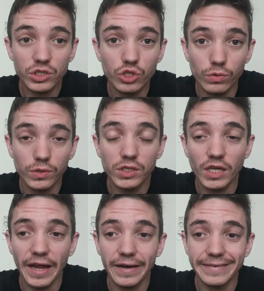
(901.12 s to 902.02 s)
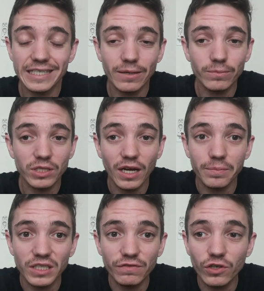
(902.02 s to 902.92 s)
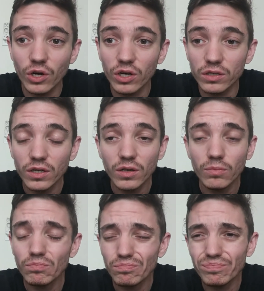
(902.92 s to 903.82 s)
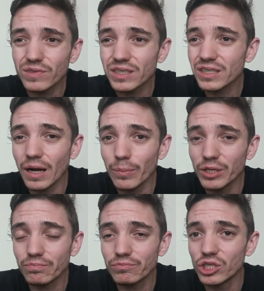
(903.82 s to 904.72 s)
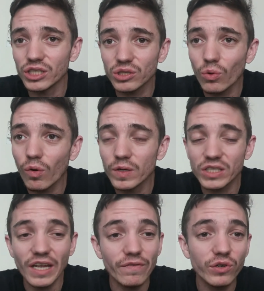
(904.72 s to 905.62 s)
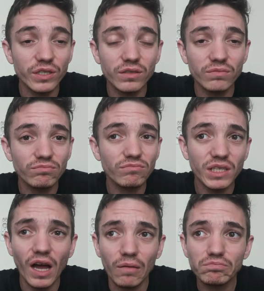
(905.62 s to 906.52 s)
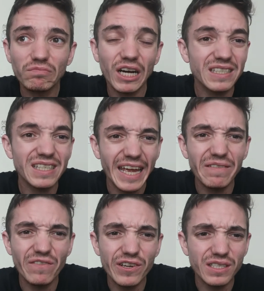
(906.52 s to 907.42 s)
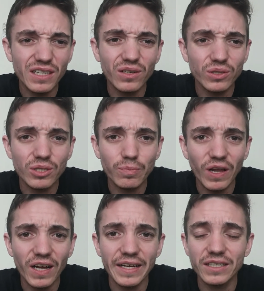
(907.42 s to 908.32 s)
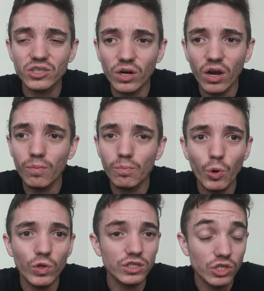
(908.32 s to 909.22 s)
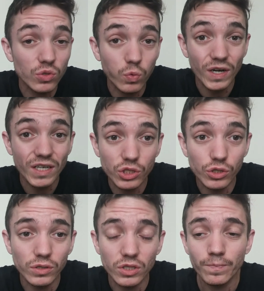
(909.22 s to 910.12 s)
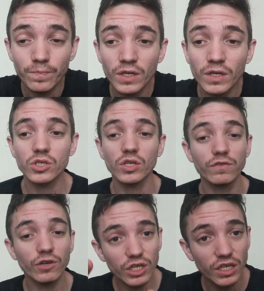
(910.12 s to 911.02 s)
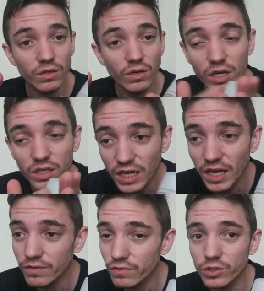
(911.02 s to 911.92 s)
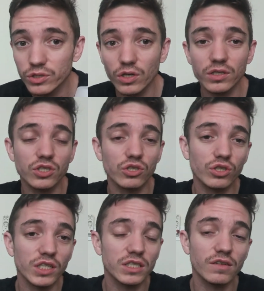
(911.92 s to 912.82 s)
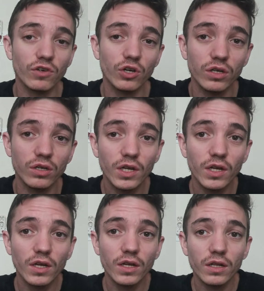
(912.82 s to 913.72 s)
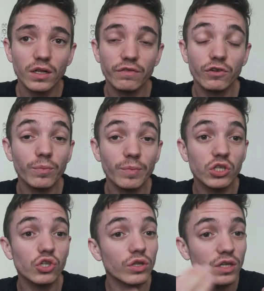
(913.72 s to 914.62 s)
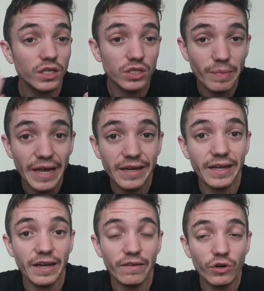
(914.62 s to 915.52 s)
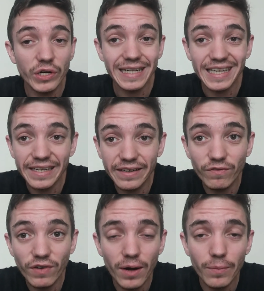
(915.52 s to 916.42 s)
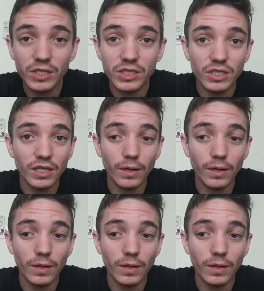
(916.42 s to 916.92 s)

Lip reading: juice, and sometimes they've got, I mean, geez, almost I'd say every single supplier has got a lot more than just one juice. So they've got to get a ton of those concentrates. They've got to make sure that it's made in a very clean environment.